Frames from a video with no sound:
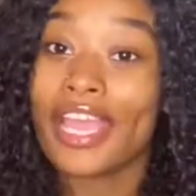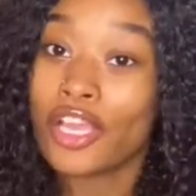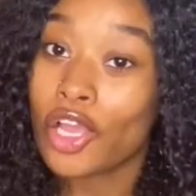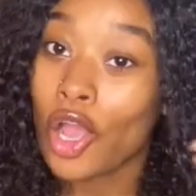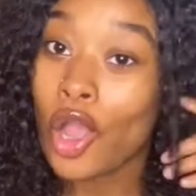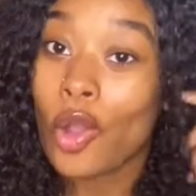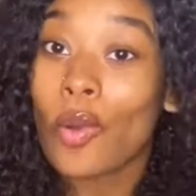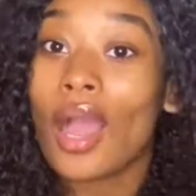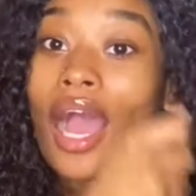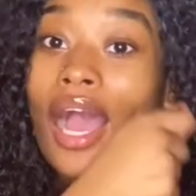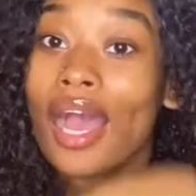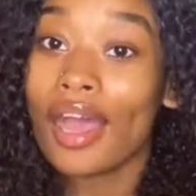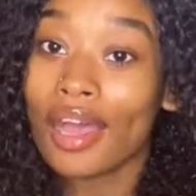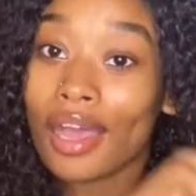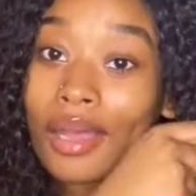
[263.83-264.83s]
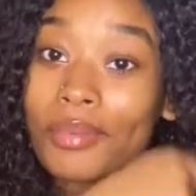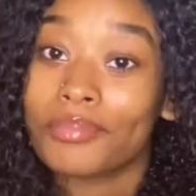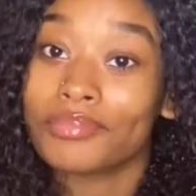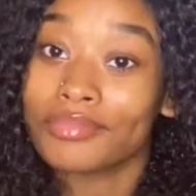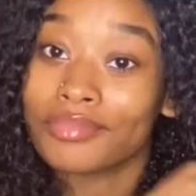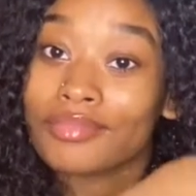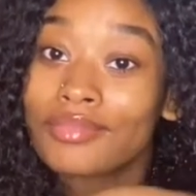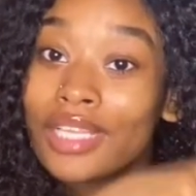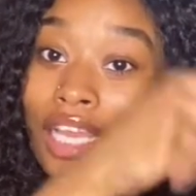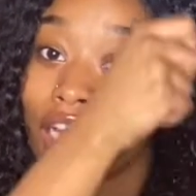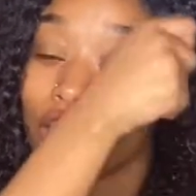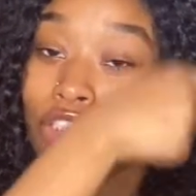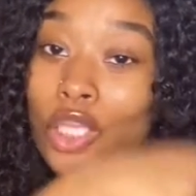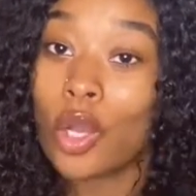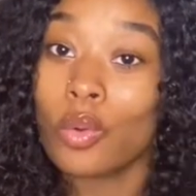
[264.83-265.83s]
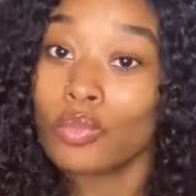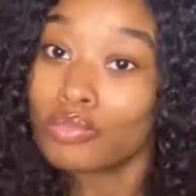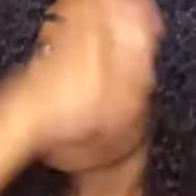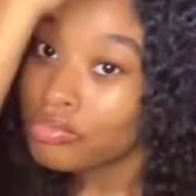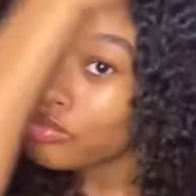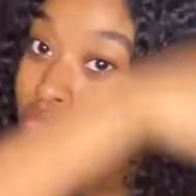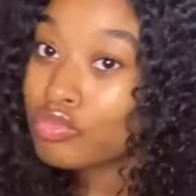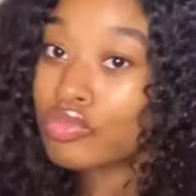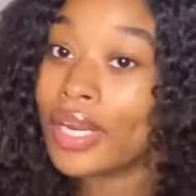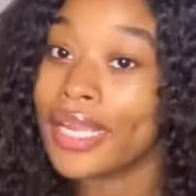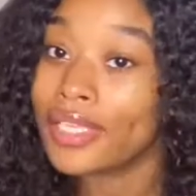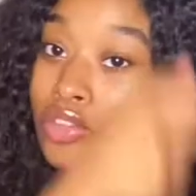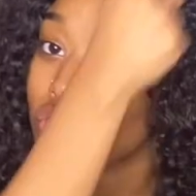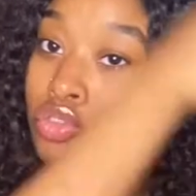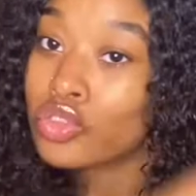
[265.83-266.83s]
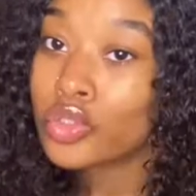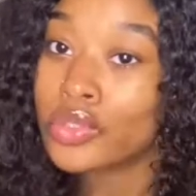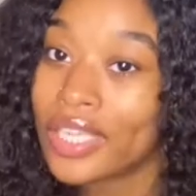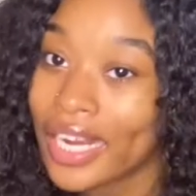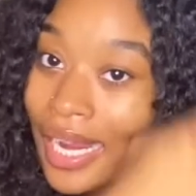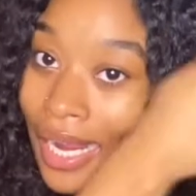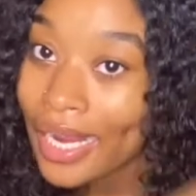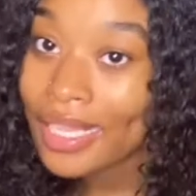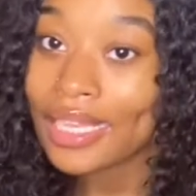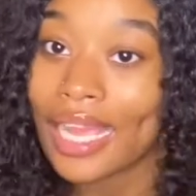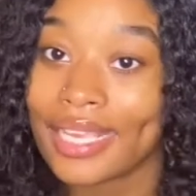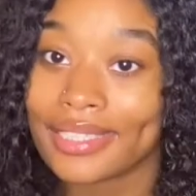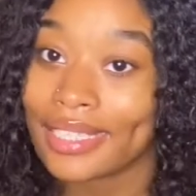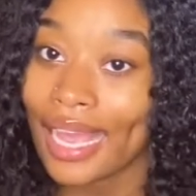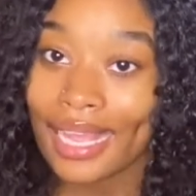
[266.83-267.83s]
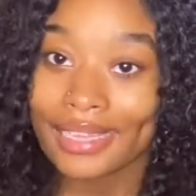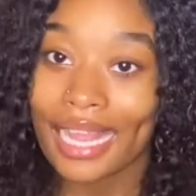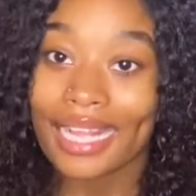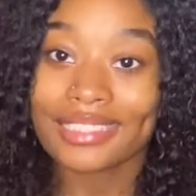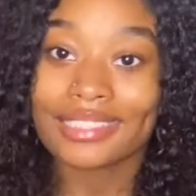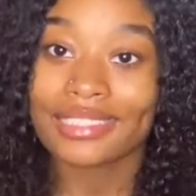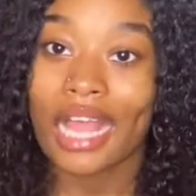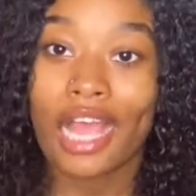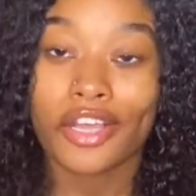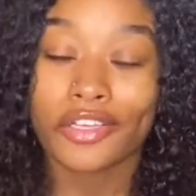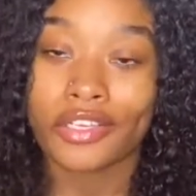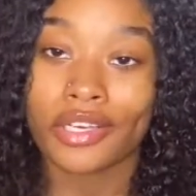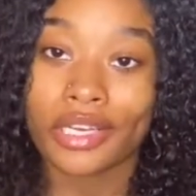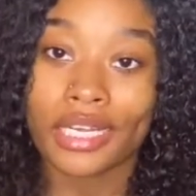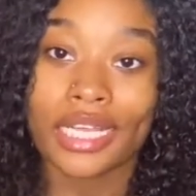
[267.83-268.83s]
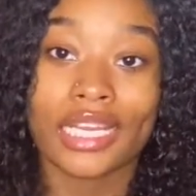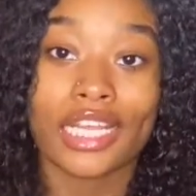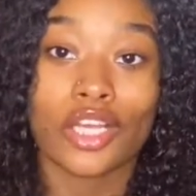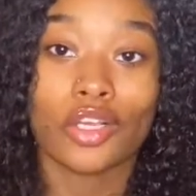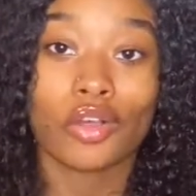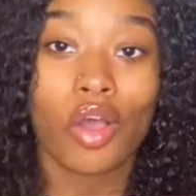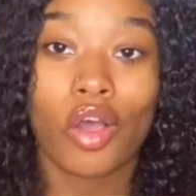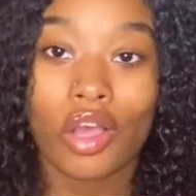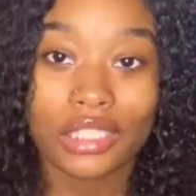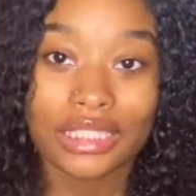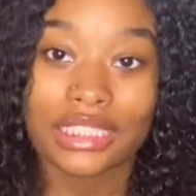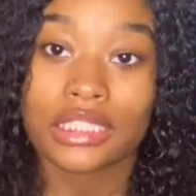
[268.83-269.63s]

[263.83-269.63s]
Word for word: go up. Don't break through your hair like that. That's not good and it causes